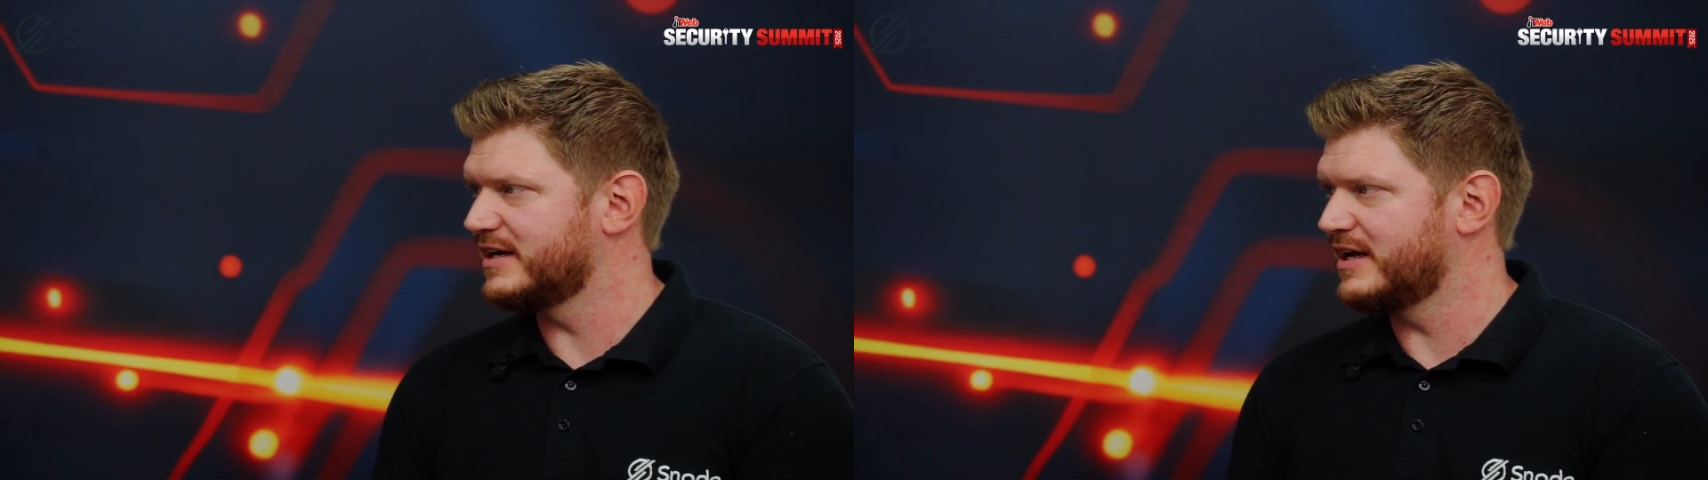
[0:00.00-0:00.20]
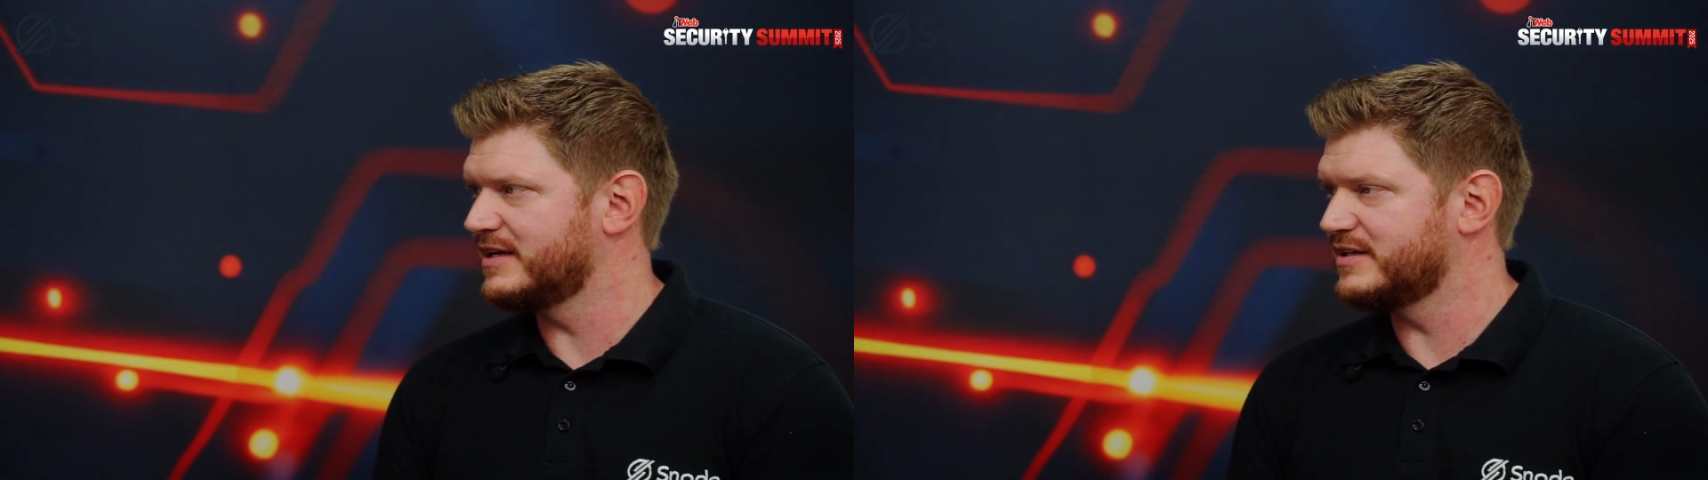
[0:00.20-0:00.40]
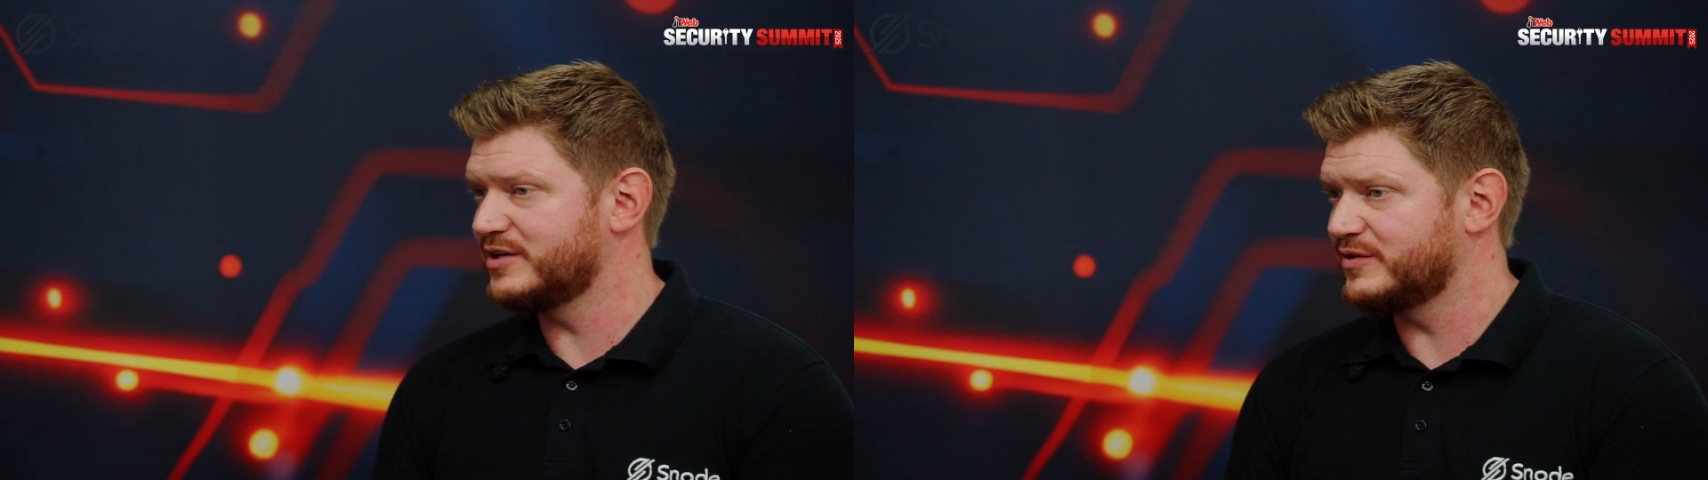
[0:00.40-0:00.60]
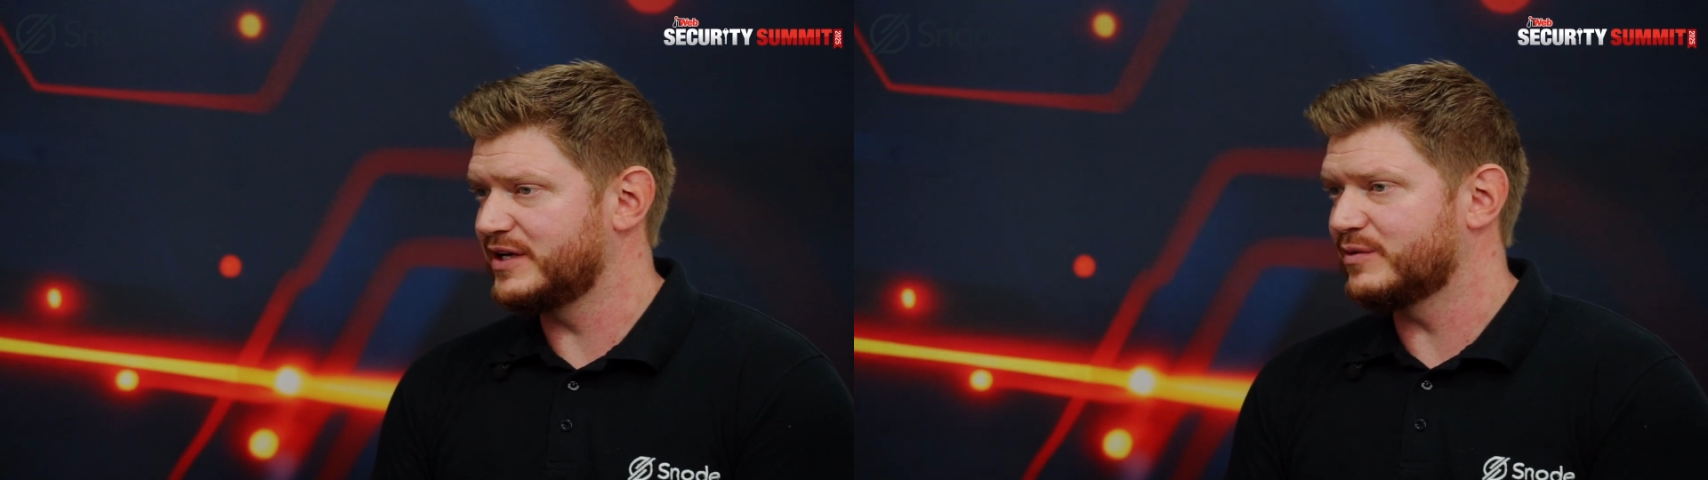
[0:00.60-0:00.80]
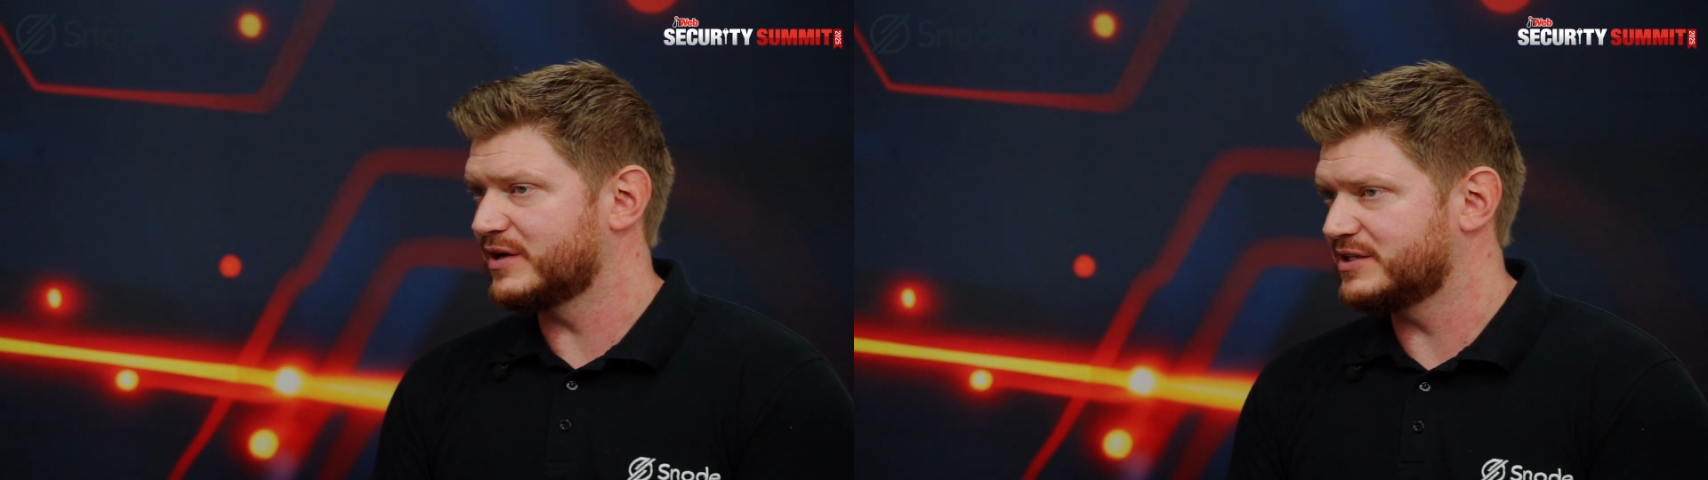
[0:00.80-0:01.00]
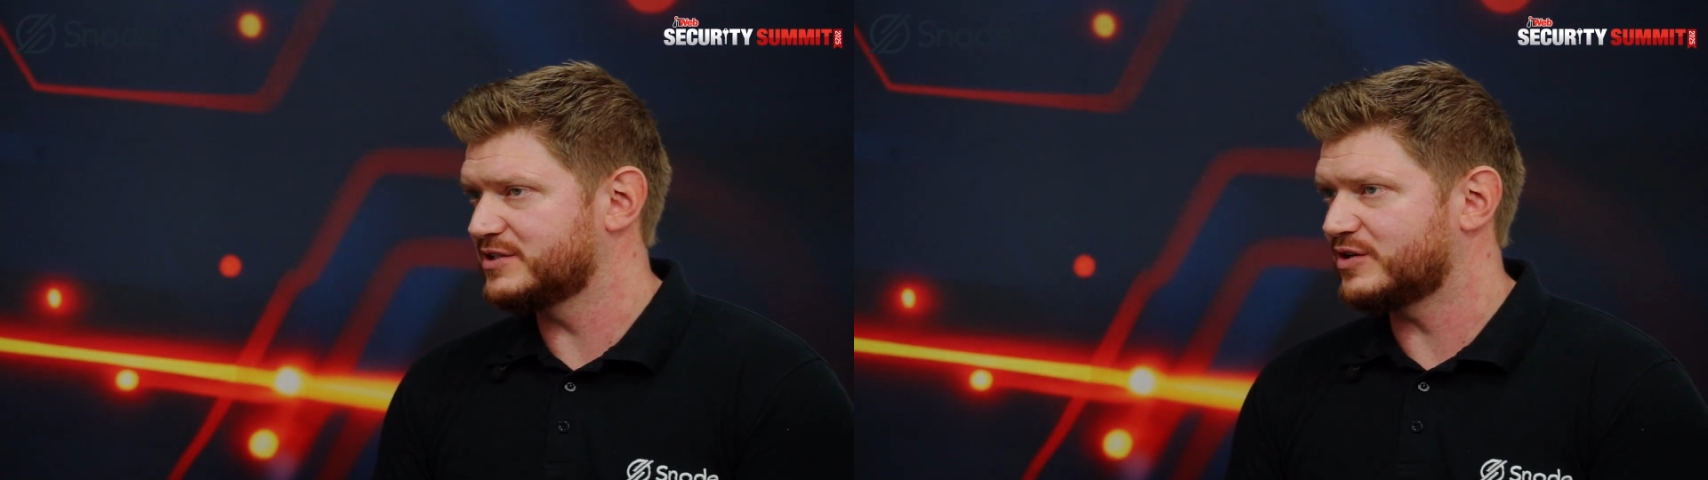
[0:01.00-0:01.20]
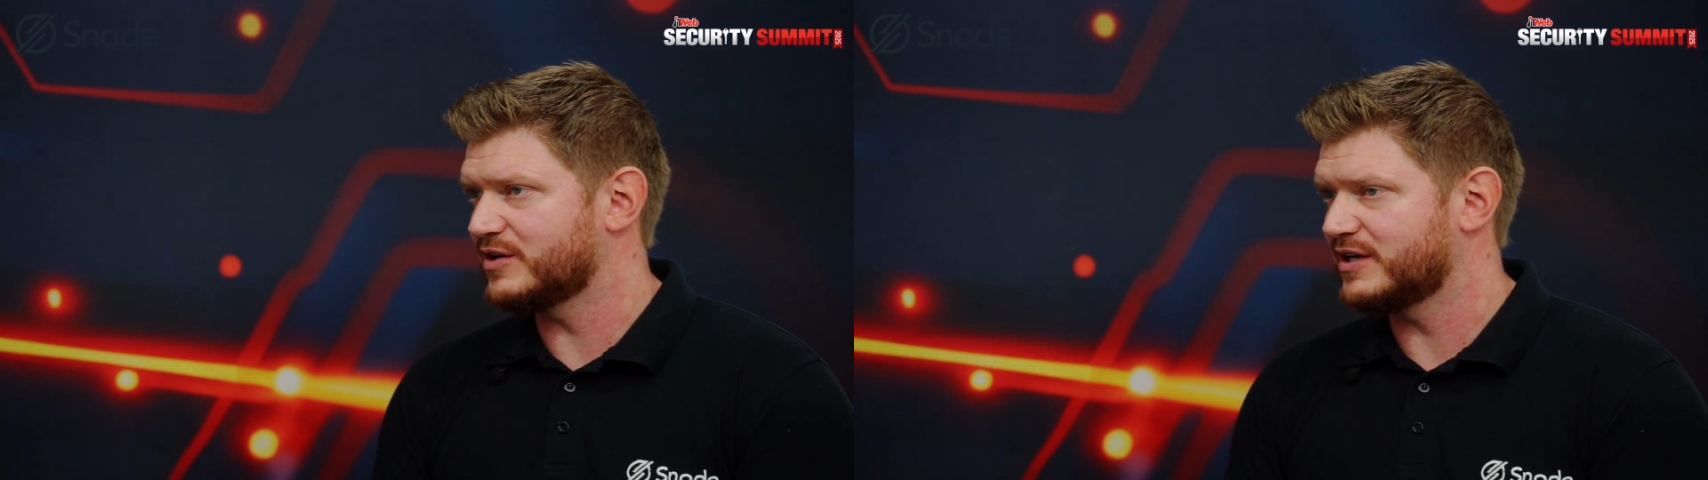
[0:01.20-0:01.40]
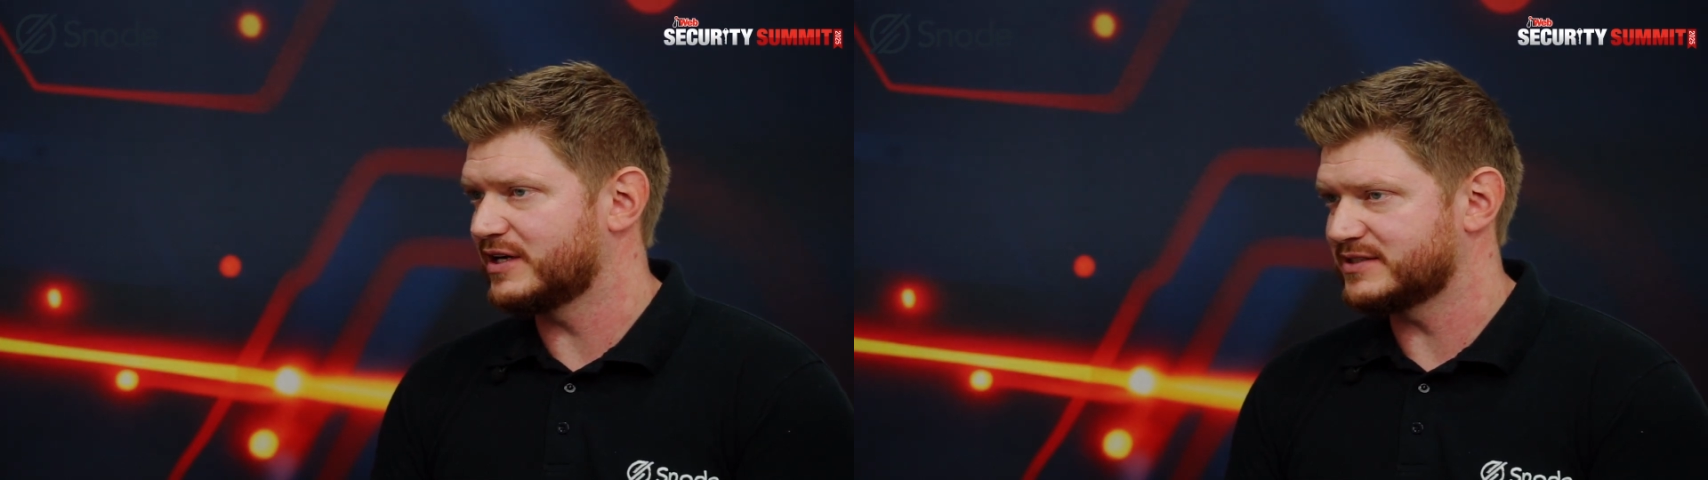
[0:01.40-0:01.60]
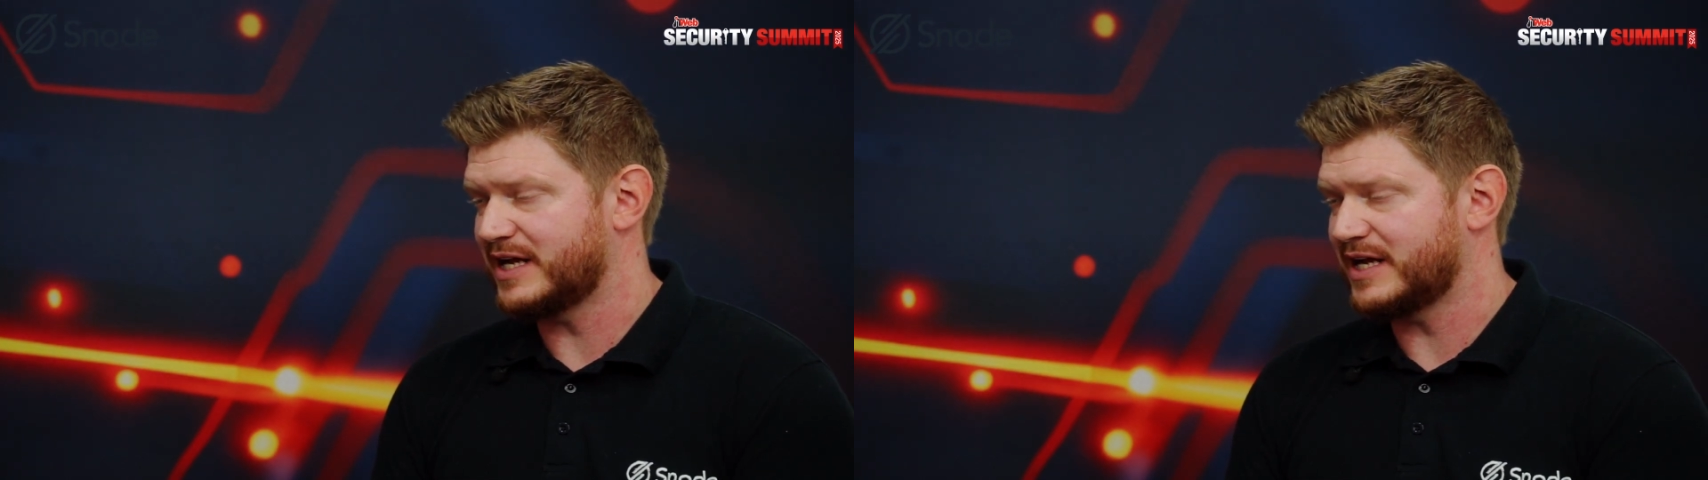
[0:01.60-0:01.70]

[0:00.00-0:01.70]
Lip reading: and you really wanted to target us?